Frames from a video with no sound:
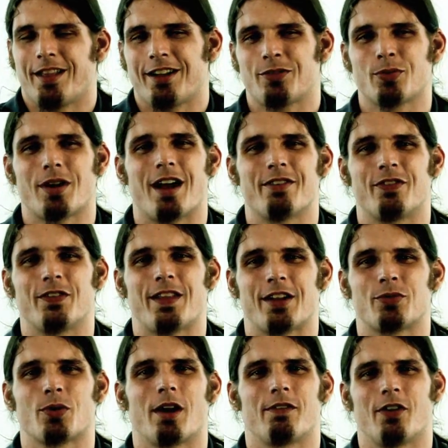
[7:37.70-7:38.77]

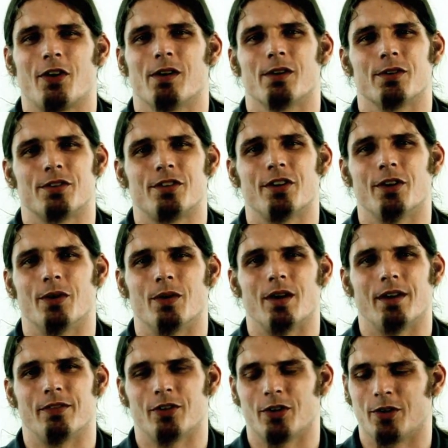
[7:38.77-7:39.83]
that's what I've heard too.
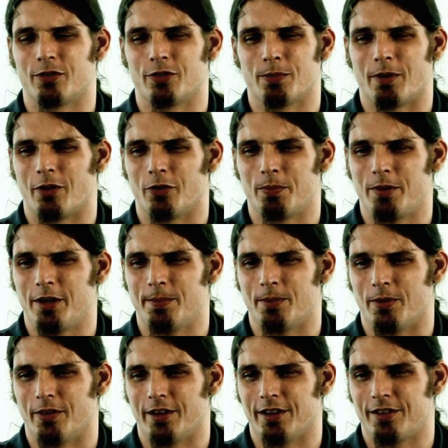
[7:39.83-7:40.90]
I've heard from other
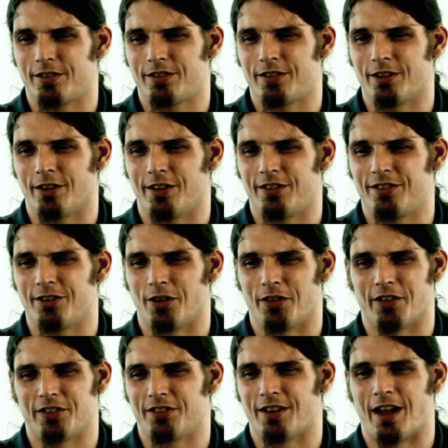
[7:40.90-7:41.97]
people that it's
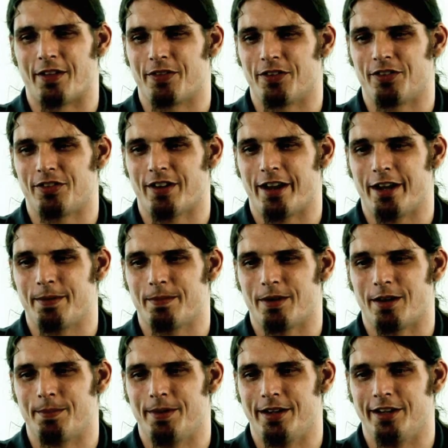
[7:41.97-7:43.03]
still not the same.
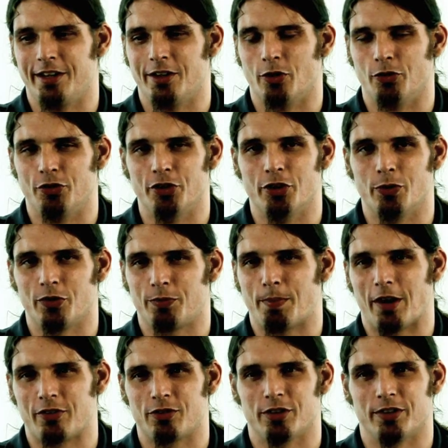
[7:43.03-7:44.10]
I mean, it'll do,
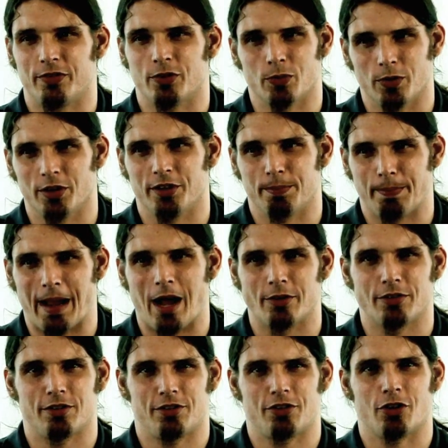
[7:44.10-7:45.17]
especially if you're really
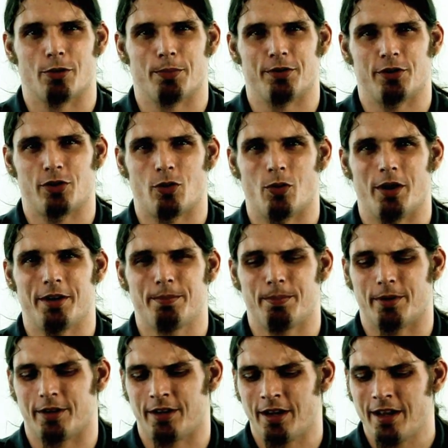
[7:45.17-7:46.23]
bound and determined to quit.
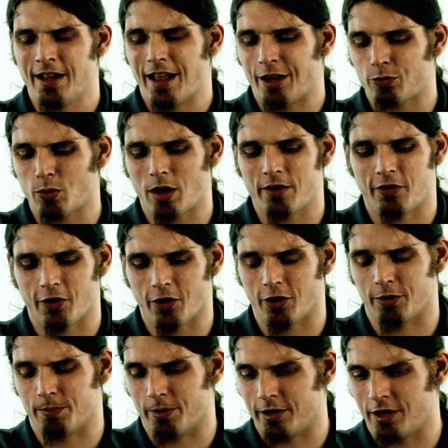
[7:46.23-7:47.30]
But that's what I've
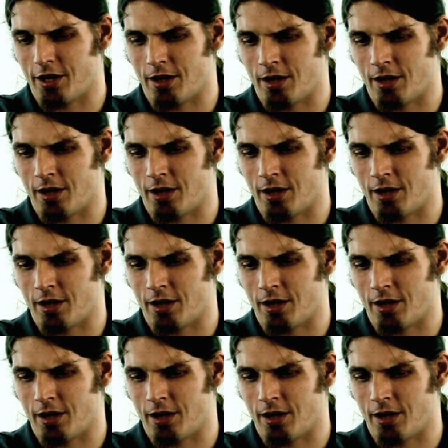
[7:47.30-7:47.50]
heard. But